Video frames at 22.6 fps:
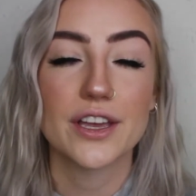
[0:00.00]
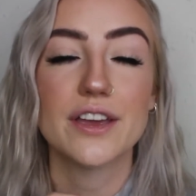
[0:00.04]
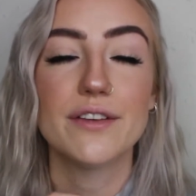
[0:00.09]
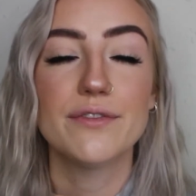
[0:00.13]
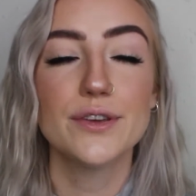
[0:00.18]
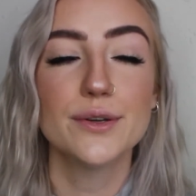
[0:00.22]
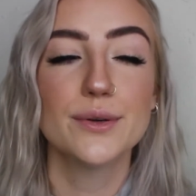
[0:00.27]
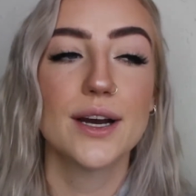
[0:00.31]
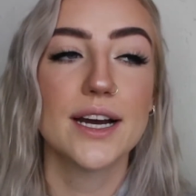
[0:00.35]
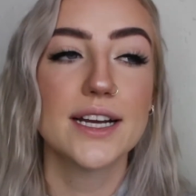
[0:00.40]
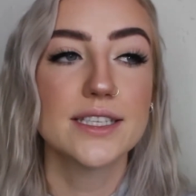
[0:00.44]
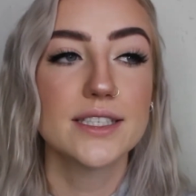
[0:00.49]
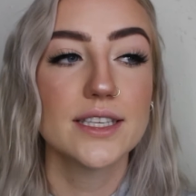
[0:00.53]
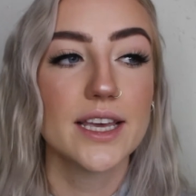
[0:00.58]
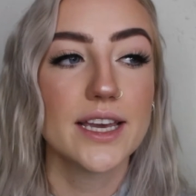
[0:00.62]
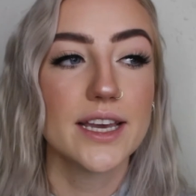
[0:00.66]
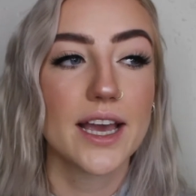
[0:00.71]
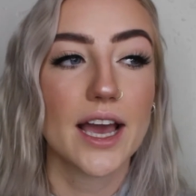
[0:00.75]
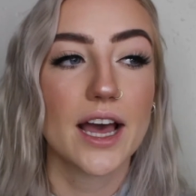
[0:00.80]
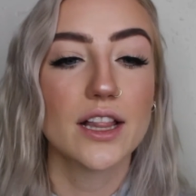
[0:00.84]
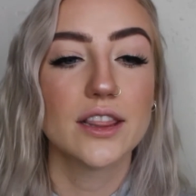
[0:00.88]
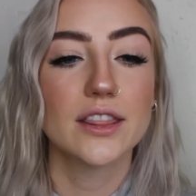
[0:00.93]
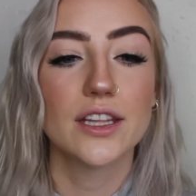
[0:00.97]
If you guys
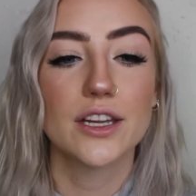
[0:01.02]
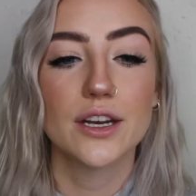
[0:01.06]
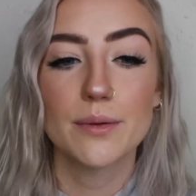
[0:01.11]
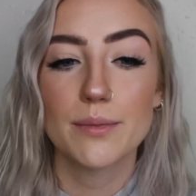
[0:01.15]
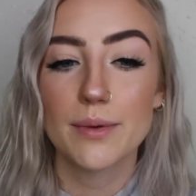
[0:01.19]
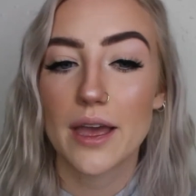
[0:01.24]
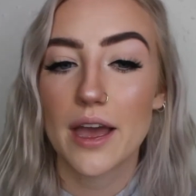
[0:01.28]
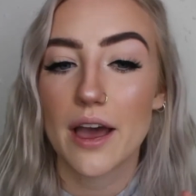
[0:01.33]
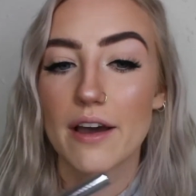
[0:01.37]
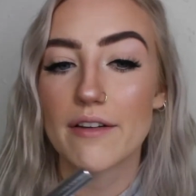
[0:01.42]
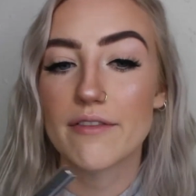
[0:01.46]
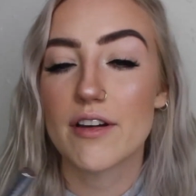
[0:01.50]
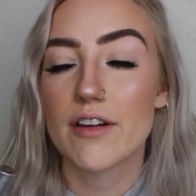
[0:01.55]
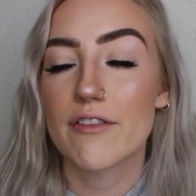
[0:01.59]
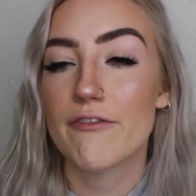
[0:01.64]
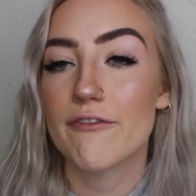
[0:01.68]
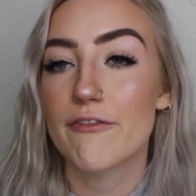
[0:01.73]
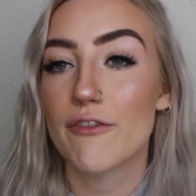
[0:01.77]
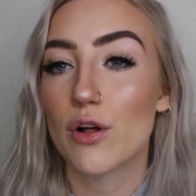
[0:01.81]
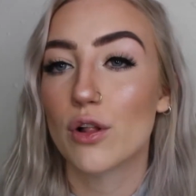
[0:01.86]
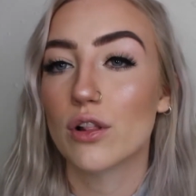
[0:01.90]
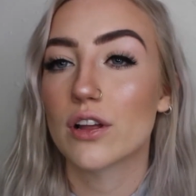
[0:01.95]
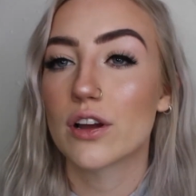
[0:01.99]
like a little bit of a
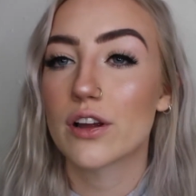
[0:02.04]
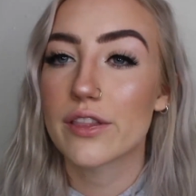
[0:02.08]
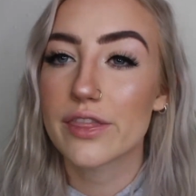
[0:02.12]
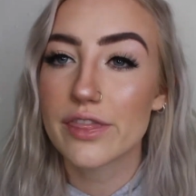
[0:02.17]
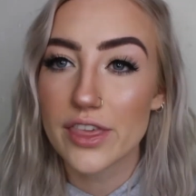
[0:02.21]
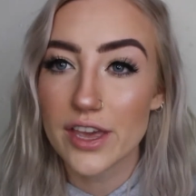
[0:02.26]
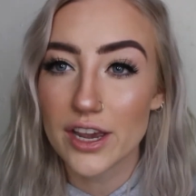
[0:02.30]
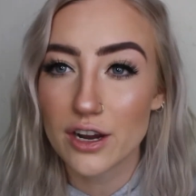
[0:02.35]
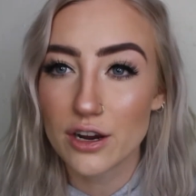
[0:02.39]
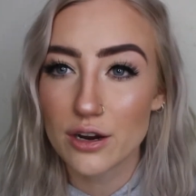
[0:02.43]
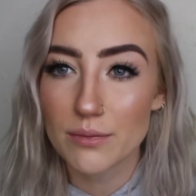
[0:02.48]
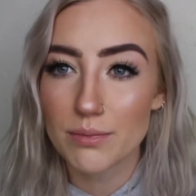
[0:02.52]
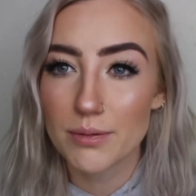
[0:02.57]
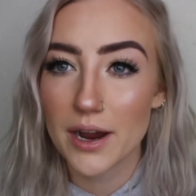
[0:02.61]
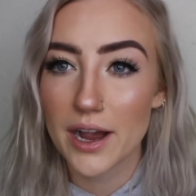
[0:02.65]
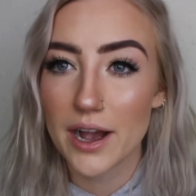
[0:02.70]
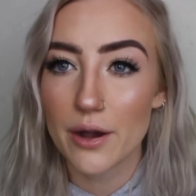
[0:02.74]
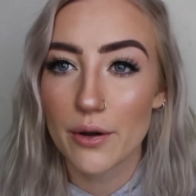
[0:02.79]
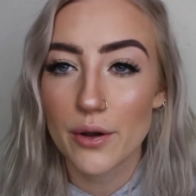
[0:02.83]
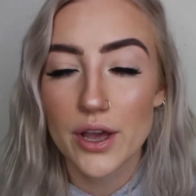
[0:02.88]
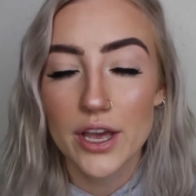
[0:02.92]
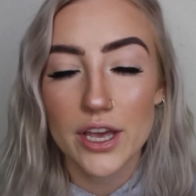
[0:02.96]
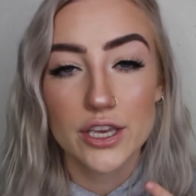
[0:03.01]
fuller, thicker
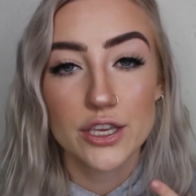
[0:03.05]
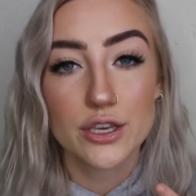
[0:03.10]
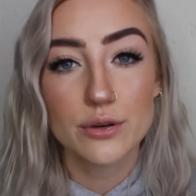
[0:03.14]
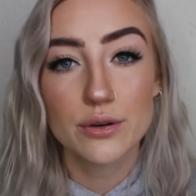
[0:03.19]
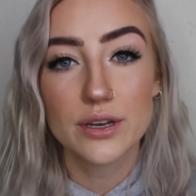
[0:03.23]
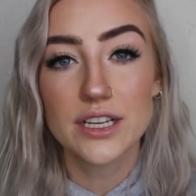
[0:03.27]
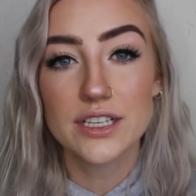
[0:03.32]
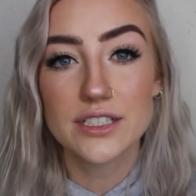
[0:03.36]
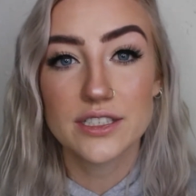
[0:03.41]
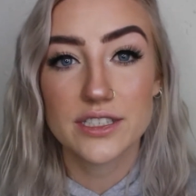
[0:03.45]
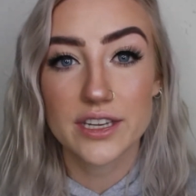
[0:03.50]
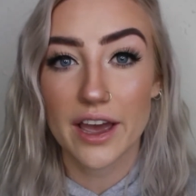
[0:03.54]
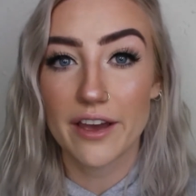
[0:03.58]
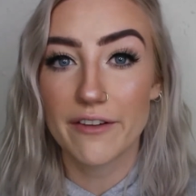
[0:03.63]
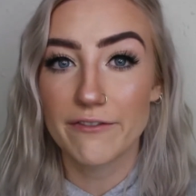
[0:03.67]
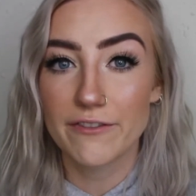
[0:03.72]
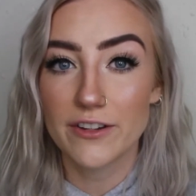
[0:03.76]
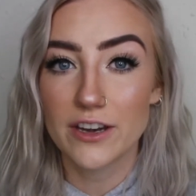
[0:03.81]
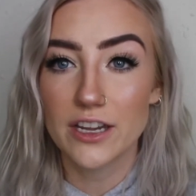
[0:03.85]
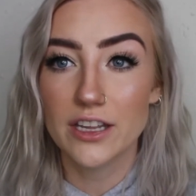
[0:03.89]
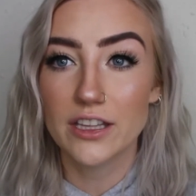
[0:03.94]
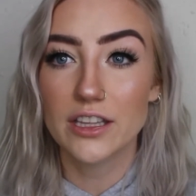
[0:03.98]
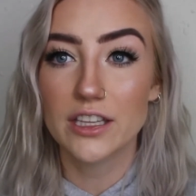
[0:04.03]
brow, you can
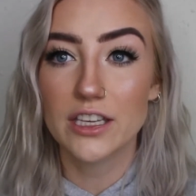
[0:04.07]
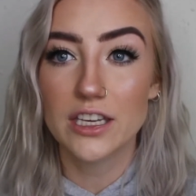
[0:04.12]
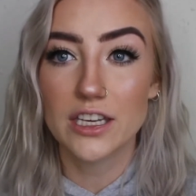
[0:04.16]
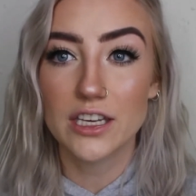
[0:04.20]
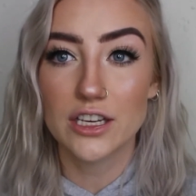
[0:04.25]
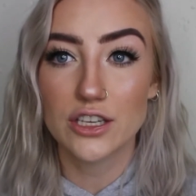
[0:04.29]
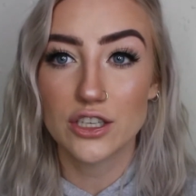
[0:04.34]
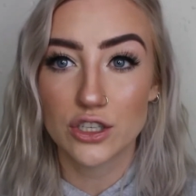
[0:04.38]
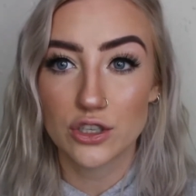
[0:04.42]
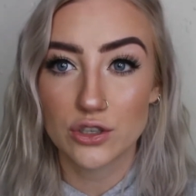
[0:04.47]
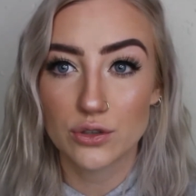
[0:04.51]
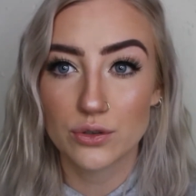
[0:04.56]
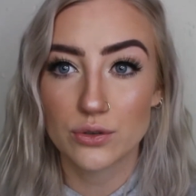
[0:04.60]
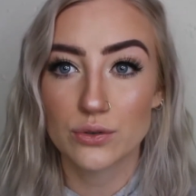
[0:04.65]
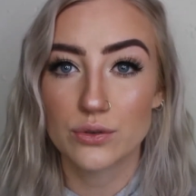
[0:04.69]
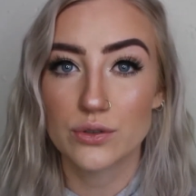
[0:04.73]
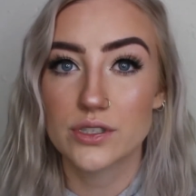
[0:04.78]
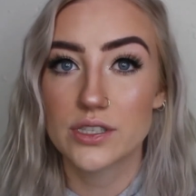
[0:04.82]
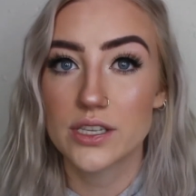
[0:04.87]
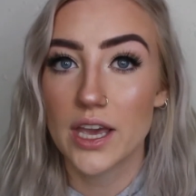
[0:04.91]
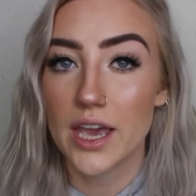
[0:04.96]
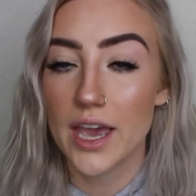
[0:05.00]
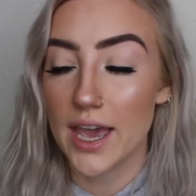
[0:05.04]
definitely
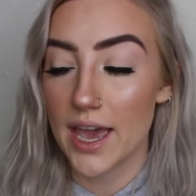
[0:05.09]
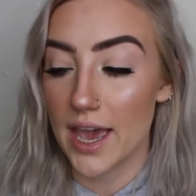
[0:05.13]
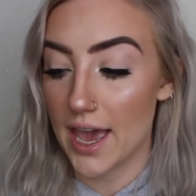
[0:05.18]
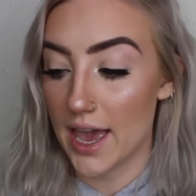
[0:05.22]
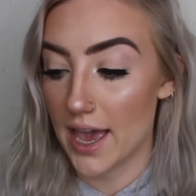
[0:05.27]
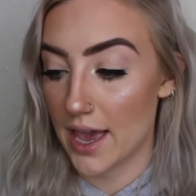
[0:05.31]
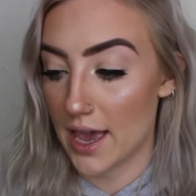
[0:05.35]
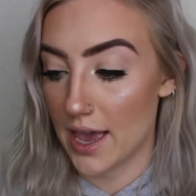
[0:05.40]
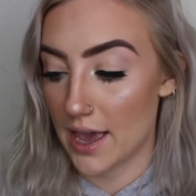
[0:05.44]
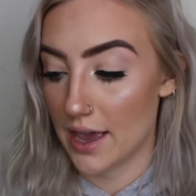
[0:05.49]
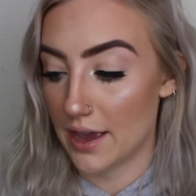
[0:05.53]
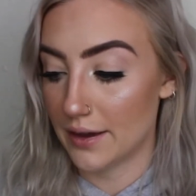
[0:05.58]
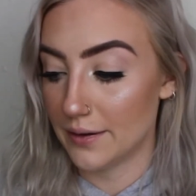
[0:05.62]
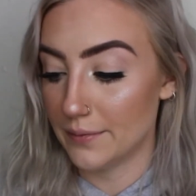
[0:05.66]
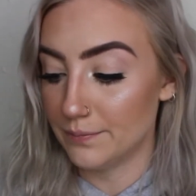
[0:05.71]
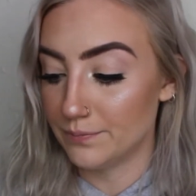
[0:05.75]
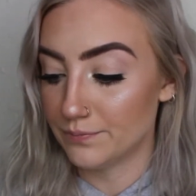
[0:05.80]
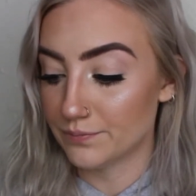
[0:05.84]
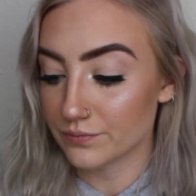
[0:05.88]
use a